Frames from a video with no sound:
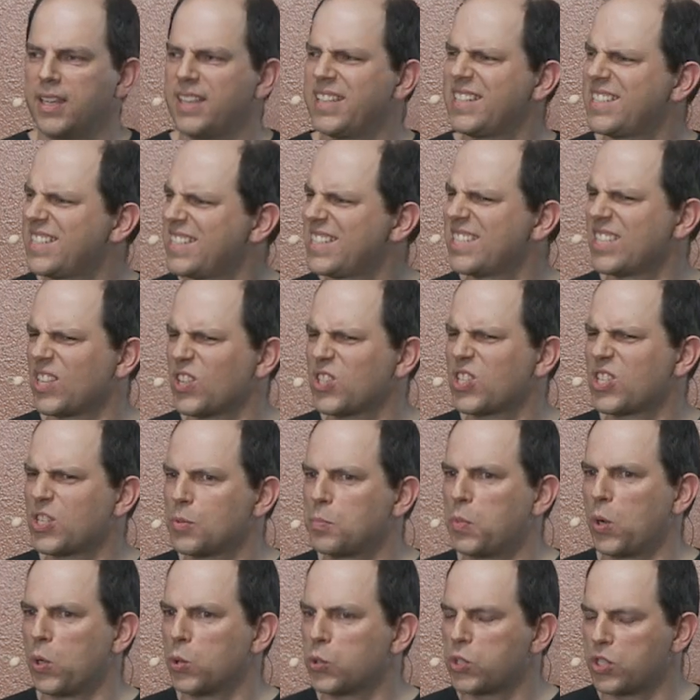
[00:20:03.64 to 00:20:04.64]
this is not
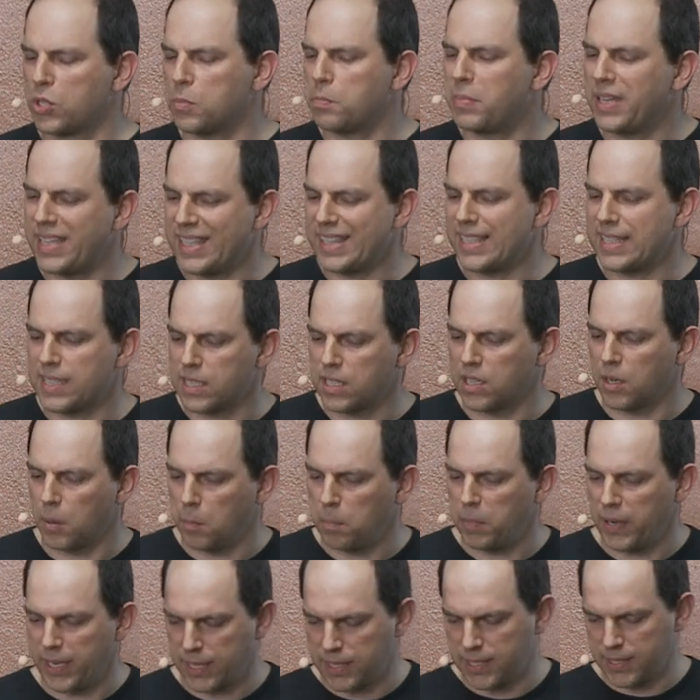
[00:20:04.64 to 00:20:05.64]
supposed to be this
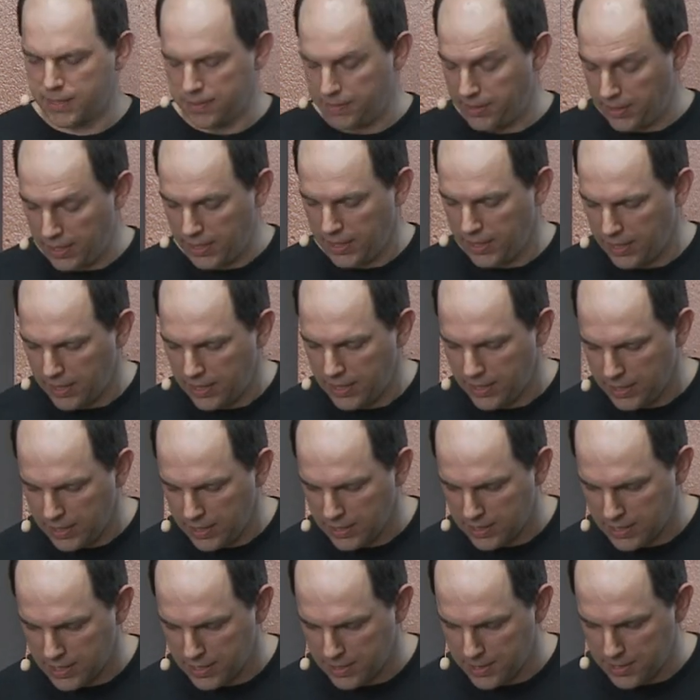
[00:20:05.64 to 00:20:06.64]
complex, and, and
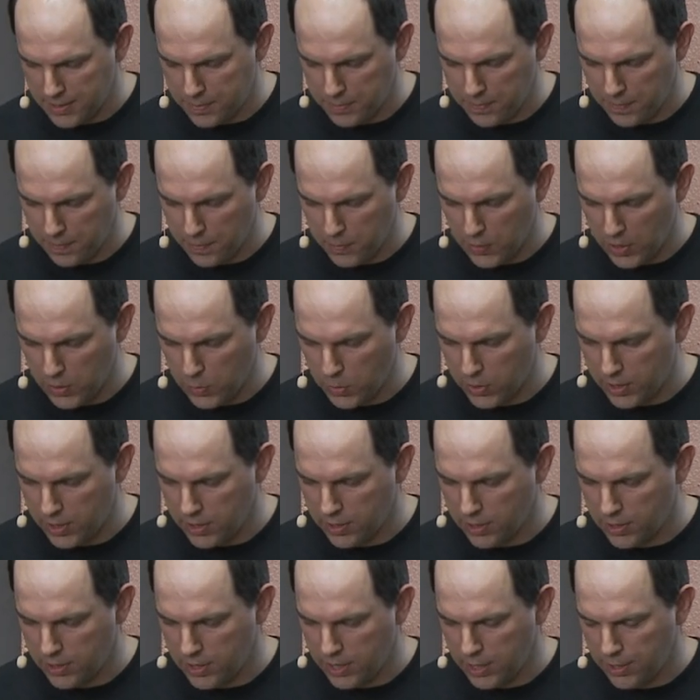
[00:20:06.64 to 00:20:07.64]
it isn't. But we
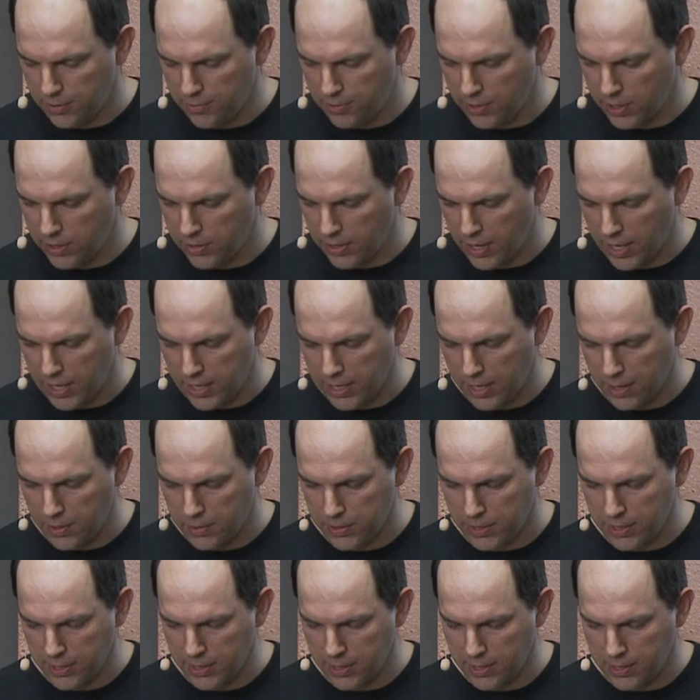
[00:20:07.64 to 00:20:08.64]
didn't figure that
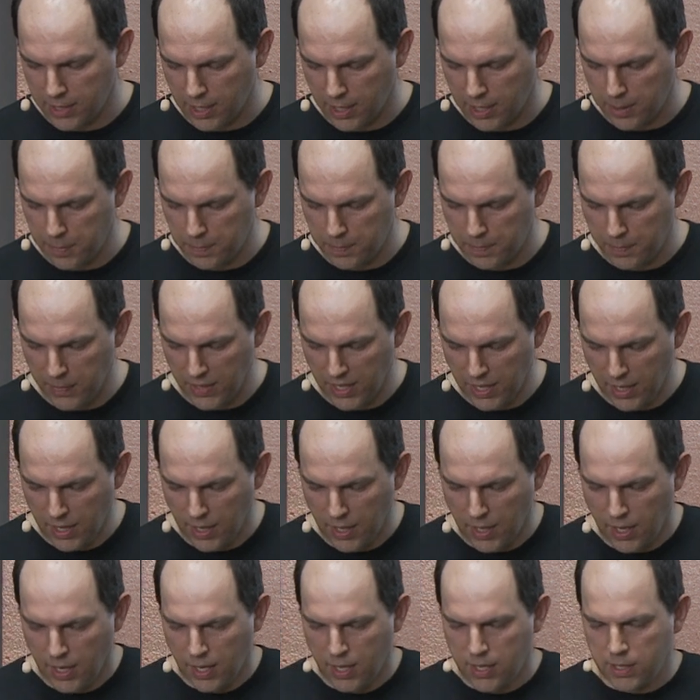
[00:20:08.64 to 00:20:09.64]
out at the time.
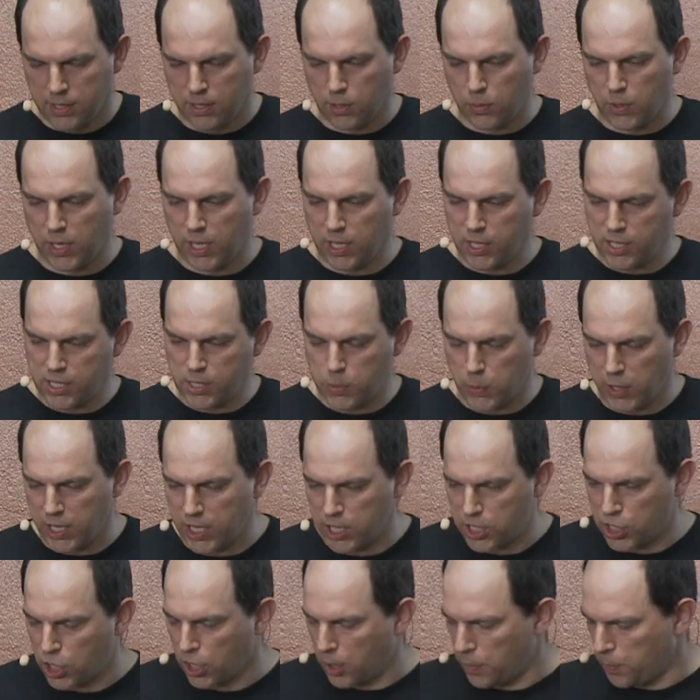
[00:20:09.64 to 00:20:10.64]
So another
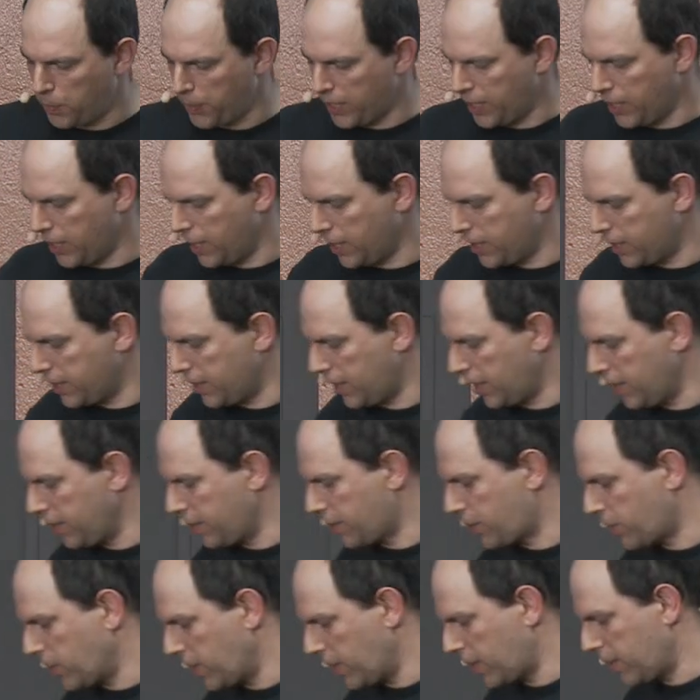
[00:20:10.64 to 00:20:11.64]
Swedish company had
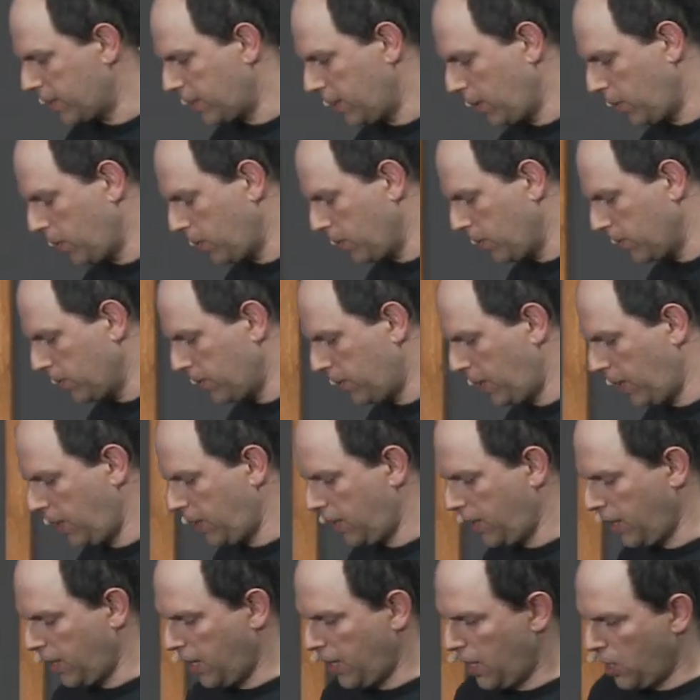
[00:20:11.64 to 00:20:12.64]
another trick. They,
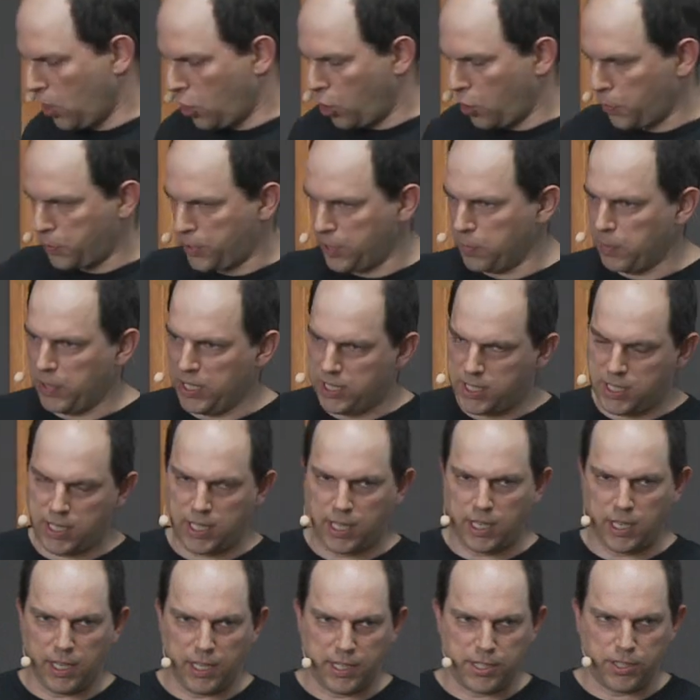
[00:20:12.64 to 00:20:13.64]
they
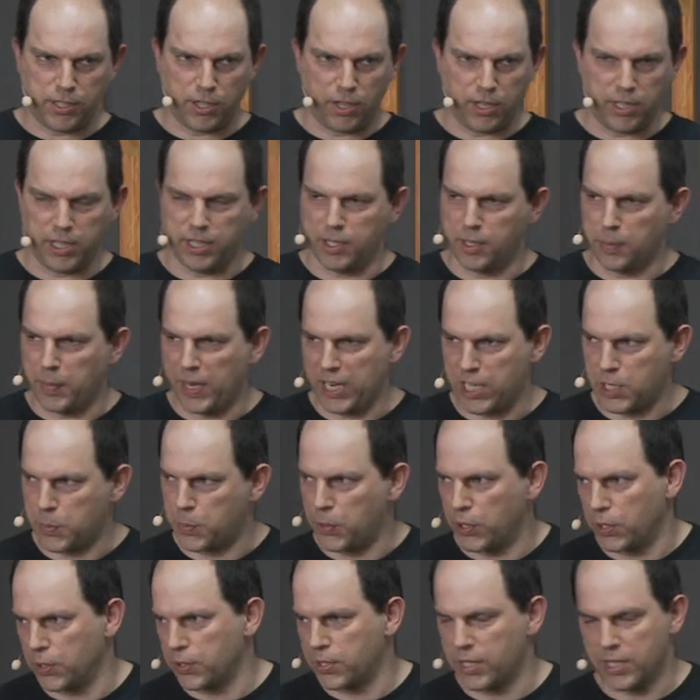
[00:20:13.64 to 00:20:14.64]
optimistically started the
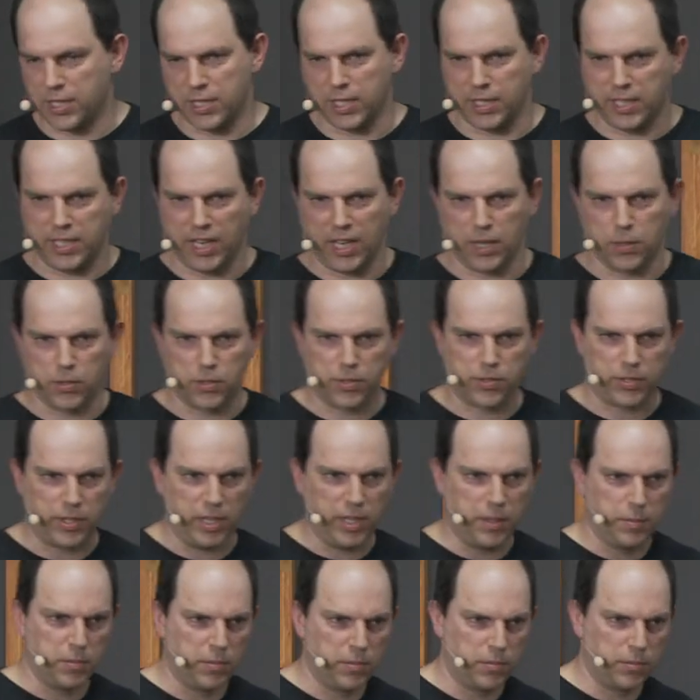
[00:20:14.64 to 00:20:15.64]
batch processing
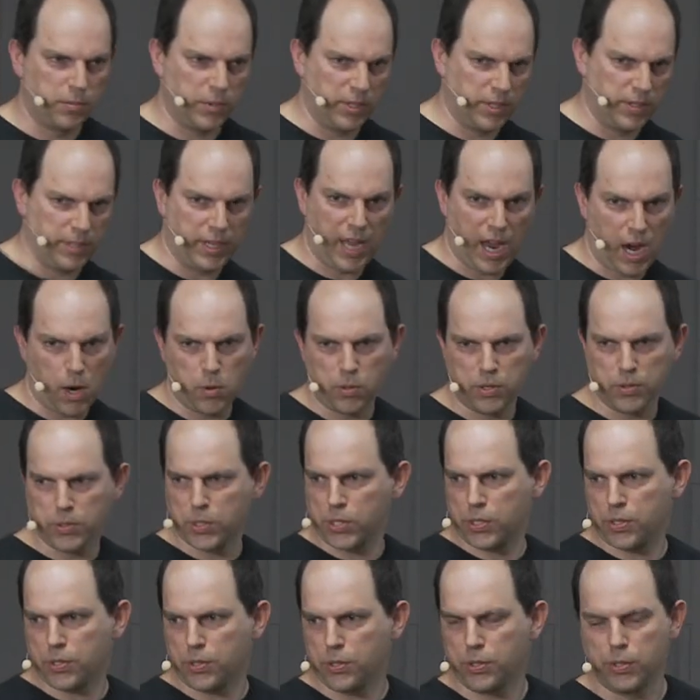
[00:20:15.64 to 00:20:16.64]
downstream when the hour
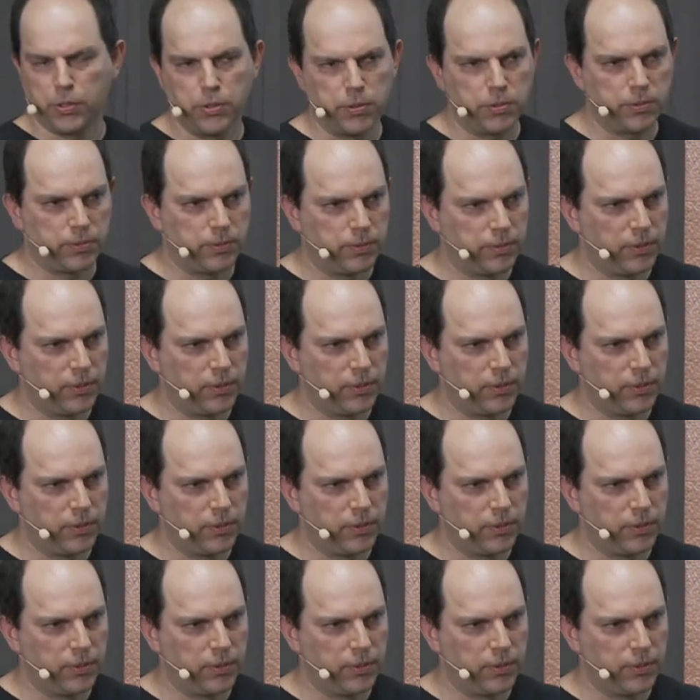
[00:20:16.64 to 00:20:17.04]
was through,